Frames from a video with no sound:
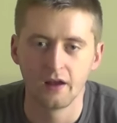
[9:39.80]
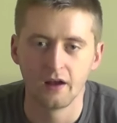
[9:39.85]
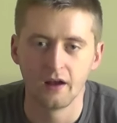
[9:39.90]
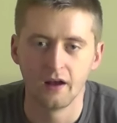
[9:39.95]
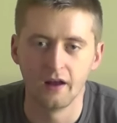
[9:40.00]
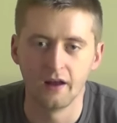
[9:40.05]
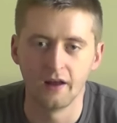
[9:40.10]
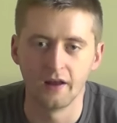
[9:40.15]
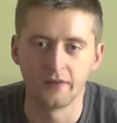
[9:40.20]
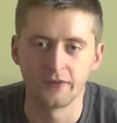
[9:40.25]

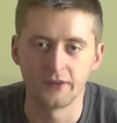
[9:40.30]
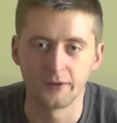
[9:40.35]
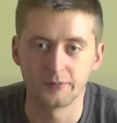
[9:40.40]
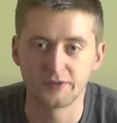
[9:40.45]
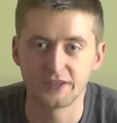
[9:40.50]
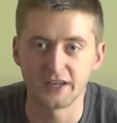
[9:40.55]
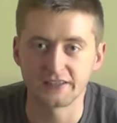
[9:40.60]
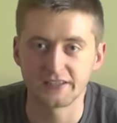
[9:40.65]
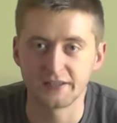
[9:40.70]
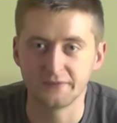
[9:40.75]
The
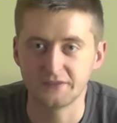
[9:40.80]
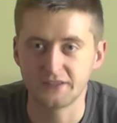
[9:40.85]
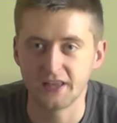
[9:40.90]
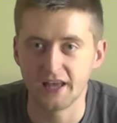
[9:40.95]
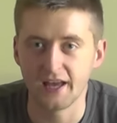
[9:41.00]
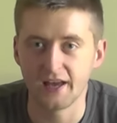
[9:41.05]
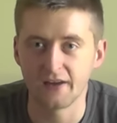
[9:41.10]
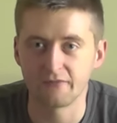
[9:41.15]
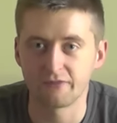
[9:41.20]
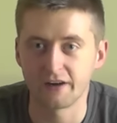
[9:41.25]
objectives
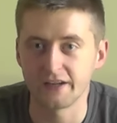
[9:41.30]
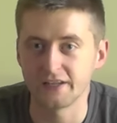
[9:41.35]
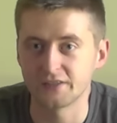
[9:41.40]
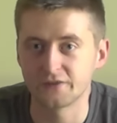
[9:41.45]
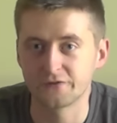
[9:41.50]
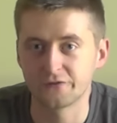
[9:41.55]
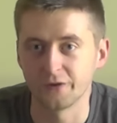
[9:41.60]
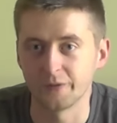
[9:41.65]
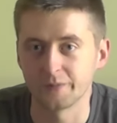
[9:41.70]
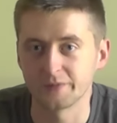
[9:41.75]
there range
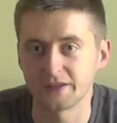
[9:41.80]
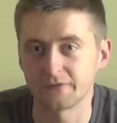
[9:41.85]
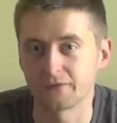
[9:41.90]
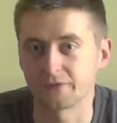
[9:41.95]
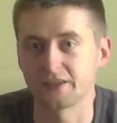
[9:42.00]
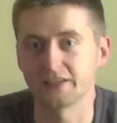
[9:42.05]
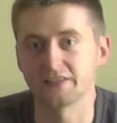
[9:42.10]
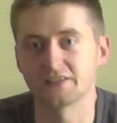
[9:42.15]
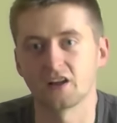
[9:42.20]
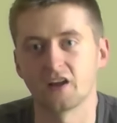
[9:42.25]
from several
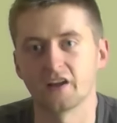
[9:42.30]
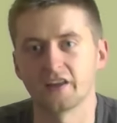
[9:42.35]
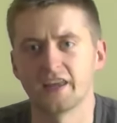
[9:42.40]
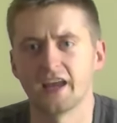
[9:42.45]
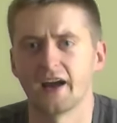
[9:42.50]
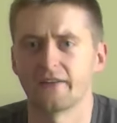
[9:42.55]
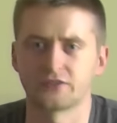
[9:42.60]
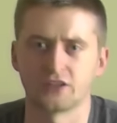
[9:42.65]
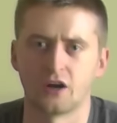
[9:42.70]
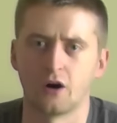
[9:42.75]
things like you
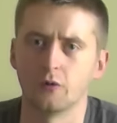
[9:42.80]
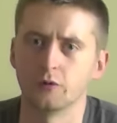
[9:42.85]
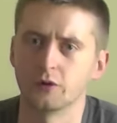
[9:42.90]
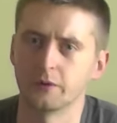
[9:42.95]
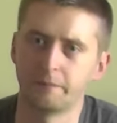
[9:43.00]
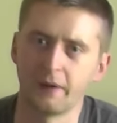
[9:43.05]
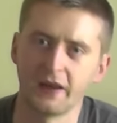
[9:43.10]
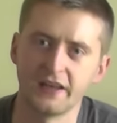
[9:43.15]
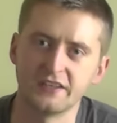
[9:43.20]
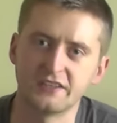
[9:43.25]
have to hold a
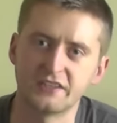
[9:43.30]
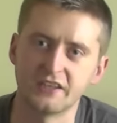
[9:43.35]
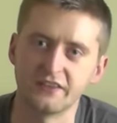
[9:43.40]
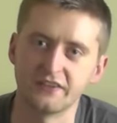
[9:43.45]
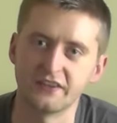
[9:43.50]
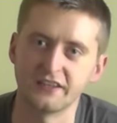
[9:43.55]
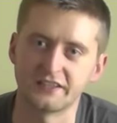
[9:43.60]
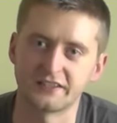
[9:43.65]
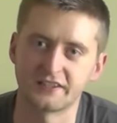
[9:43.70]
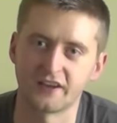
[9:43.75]
base at
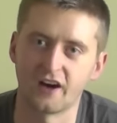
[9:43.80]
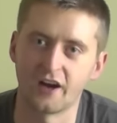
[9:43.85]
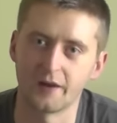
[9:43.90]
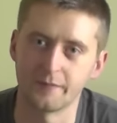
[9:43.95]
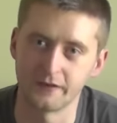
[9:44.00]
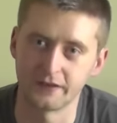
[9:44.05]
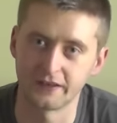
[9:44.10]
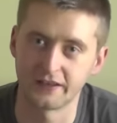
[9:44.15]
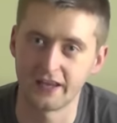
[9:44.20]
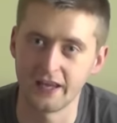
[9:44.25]
this time
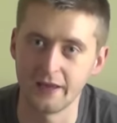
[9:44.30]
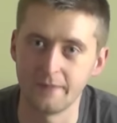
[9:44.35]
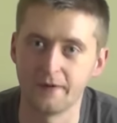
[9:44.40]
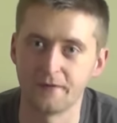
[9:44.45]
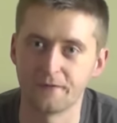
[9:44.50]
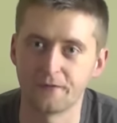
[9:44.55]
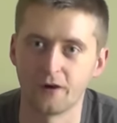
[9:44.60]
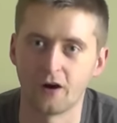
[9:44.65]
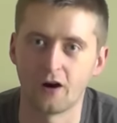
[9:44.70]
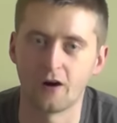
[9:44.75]
and keep
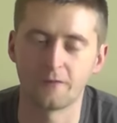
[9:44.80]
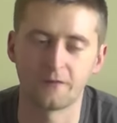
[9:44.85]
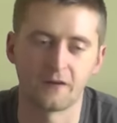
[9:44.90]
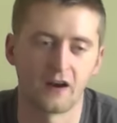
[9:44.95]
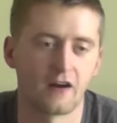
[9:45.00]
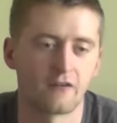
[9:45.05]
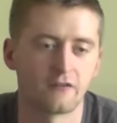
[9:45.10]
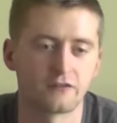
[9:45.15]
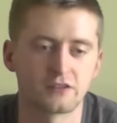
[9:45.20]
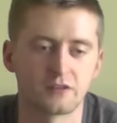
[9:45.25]
it for half an
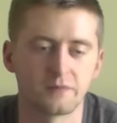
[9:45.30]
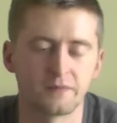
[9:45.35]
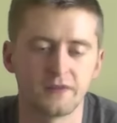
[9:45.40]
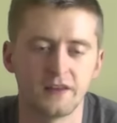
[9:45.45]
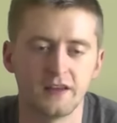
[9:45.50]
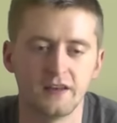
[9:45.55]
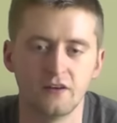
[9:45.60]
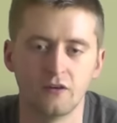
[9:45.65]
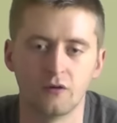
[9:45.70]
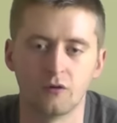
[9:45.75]
hour or
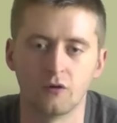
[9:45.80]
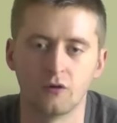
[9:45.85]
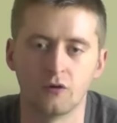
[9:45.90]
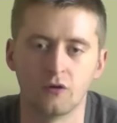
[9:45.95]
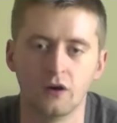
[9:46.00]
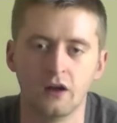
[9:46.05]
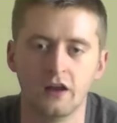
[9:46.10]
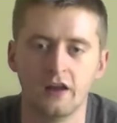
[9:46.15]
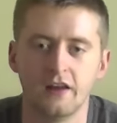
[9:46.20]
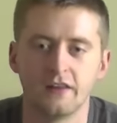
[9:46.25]
something,
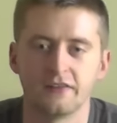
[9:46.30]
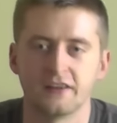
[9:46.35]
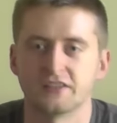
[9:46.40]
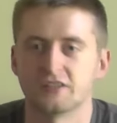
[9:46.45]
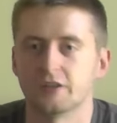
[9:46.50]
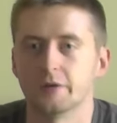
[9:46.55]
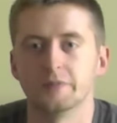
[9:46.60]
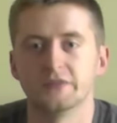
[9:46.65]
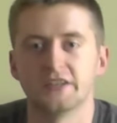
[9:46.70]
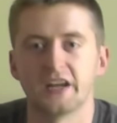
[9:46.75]
or there's
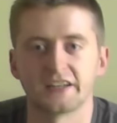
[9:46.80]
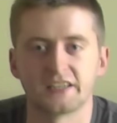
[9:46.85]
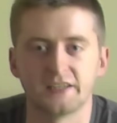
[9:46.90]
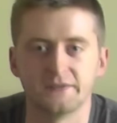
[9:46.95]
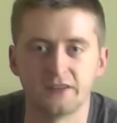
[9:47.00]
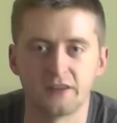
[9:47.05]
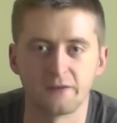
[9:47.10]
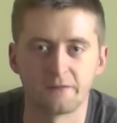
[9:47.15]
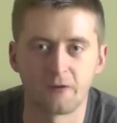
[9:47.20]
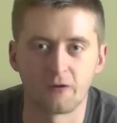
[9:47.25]
an
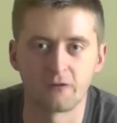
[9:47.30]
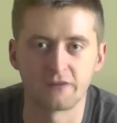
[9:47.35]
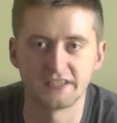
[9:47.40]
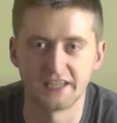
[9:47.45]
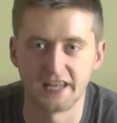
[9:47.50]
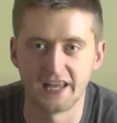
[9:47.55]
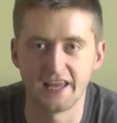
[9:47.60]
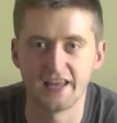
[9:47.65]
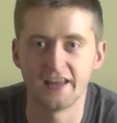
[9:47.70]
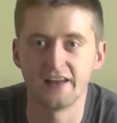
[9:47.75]
objective in the forest
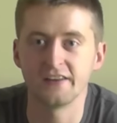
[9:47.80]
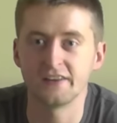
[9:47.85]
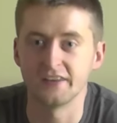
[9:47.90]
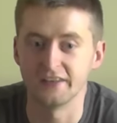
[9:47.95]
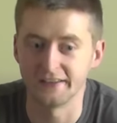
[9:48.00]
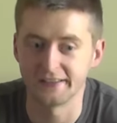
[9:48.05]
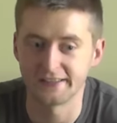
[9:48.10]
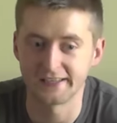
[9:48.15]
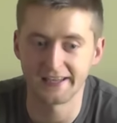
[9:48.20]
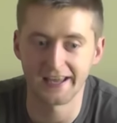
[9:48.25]
here, you
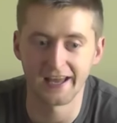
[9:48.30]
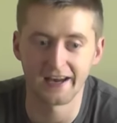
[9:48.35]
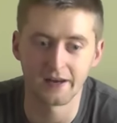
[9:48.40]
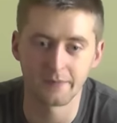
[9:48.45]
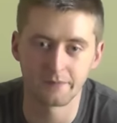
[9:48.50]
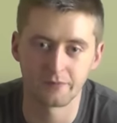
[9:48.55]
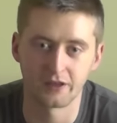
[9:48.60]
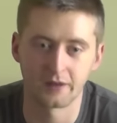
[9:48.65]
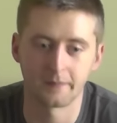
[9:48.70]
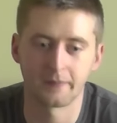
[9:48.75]
need to get
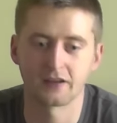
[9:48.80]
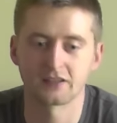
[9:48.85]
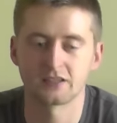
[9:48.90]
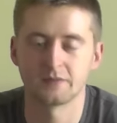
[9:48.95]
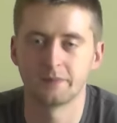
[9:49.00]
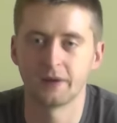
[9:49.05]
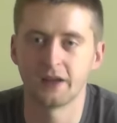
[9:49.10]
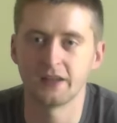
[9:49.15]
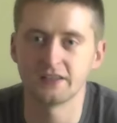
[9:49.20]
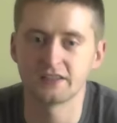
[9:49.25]
it, bring it back
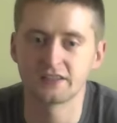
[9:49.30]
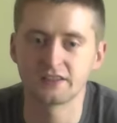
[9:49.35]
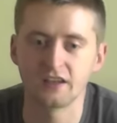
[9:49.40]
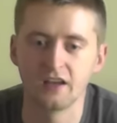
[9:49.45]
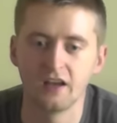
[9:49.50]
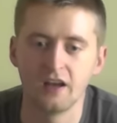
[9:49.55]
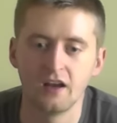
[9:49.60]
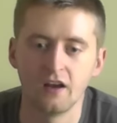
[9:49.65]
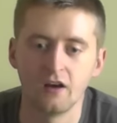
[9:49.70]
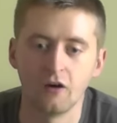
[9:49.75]
to base.
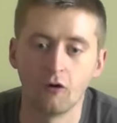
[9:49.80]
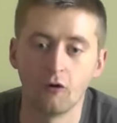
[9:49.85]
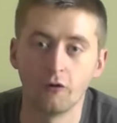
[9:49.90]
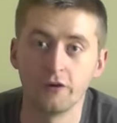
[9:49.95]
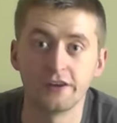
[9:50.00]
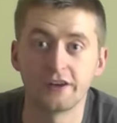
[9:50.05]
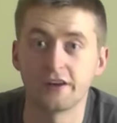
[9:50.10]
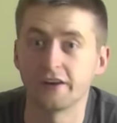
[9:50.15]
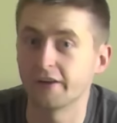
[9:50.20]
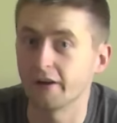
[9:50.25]
Or
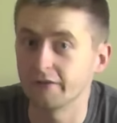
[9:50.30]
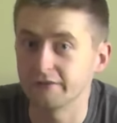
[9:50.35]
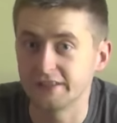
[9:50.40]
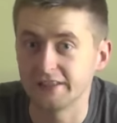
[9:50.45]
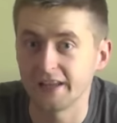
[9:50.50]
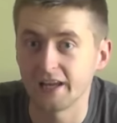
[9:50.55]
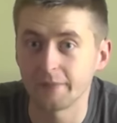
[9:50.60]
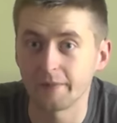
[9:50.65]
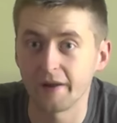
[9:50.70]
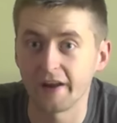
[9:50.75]
you can go to
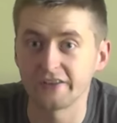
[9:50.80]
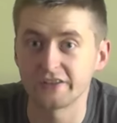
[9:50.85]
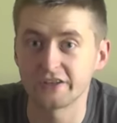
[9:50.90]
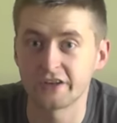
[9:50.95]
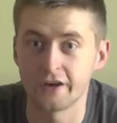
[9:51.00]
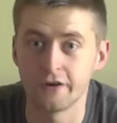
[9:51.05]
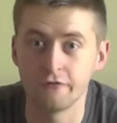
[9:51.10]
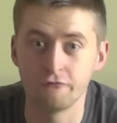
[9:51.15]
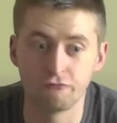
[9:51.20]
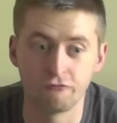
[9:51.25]
the enemy
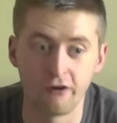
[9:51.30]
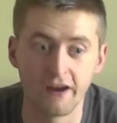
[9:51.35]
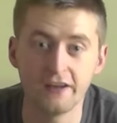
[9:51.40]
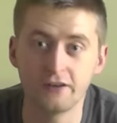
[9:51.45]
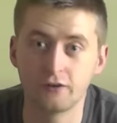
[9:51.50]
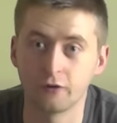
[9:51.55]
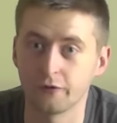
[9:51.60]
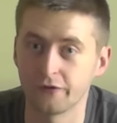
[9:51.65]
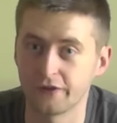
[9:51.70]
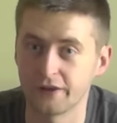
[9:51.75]
HQ,
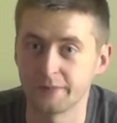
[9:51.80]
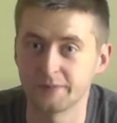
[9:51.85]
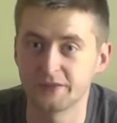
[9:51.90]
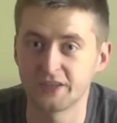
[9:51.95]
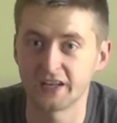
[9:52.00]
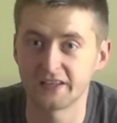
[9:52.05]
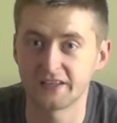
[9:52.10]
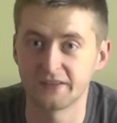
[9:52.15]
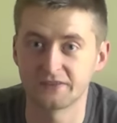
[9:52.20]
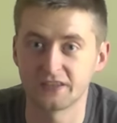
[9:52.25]
raid all the
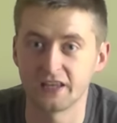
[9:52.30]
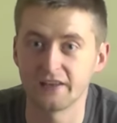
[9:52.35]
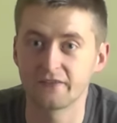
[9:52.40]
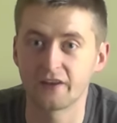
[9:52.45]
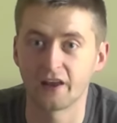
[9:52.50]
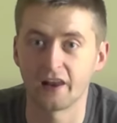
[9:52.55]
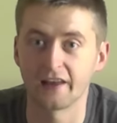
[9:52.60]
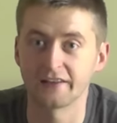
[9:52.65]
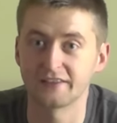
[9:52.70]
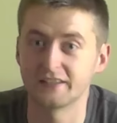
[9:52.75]
objectives they've
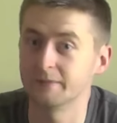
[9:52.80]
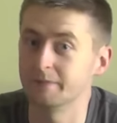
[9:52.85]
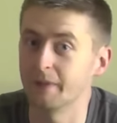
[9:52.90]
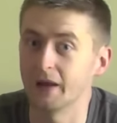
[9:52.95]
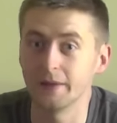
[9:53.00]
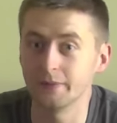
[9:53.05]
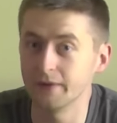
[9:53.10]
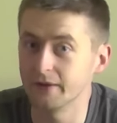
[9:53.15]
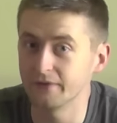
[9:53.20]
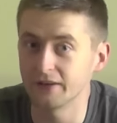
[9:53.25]
collected,
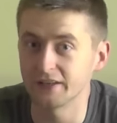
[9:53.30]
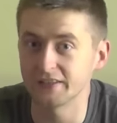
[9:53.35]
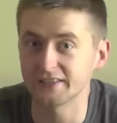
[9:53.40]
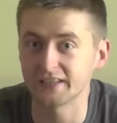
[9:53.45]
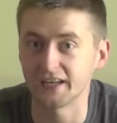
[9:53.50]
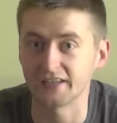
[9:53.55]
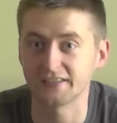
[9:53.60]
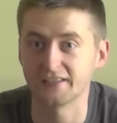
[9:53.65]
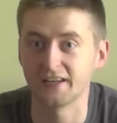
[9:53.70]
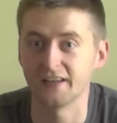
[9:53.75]
maybe even
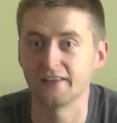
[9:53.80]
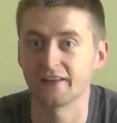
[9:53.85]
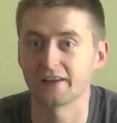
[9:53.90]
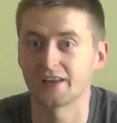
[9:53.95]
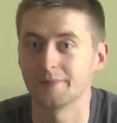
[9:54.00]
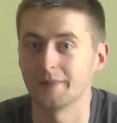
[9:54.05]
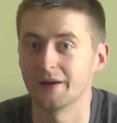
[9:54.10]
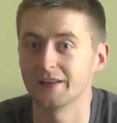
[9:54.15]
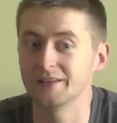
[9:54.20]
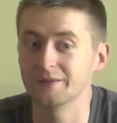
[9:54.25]
assassinate their
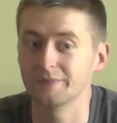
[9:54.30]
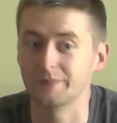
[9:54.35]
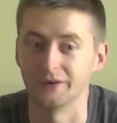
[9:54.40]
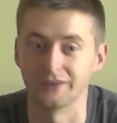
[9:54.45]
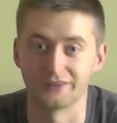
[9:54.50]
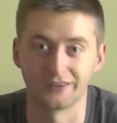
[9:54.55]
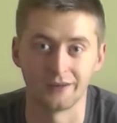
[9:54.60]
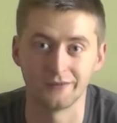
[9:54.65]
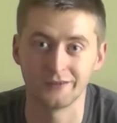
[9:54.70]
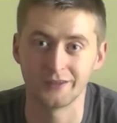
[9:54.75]
commander,
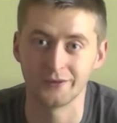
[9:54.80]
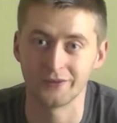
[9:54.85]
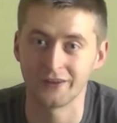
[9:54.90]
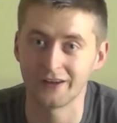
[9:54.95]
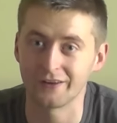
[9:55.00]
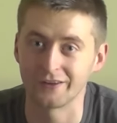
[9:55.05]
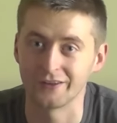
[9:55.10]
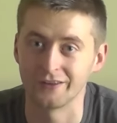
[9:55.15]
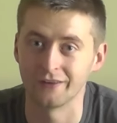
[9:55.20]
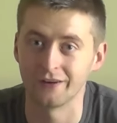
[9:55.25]
but don't do that
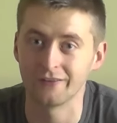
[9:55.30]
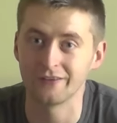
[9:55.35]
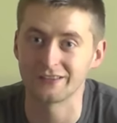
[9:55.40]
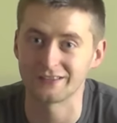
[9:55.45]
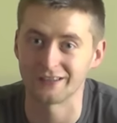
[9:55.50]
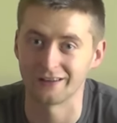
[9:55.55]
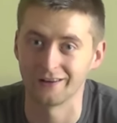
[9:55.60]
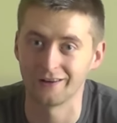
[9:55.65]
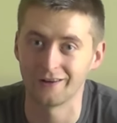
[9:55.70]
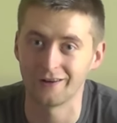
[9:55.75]
on your own, there's
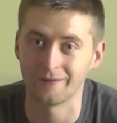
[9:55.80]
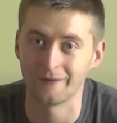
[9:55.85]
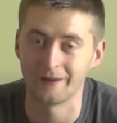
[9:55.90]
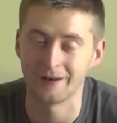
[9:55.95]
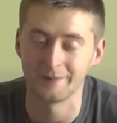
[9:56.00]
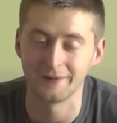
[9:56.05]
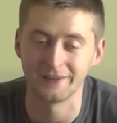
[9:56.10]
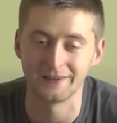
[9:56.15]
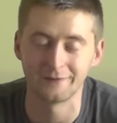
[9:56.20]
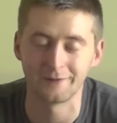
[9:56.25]
a lot of
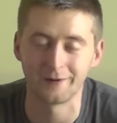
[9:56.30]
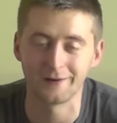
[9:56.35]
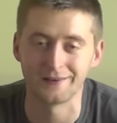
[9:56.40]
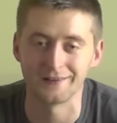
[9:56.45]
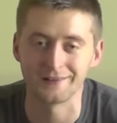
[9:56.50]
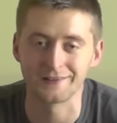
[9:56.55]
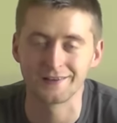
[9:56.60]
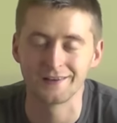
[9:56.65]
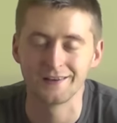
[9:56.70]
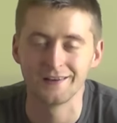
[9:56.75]
enemy
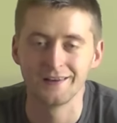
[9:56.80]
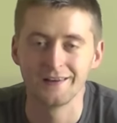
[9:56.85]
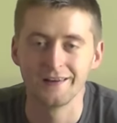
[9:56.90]
defenders.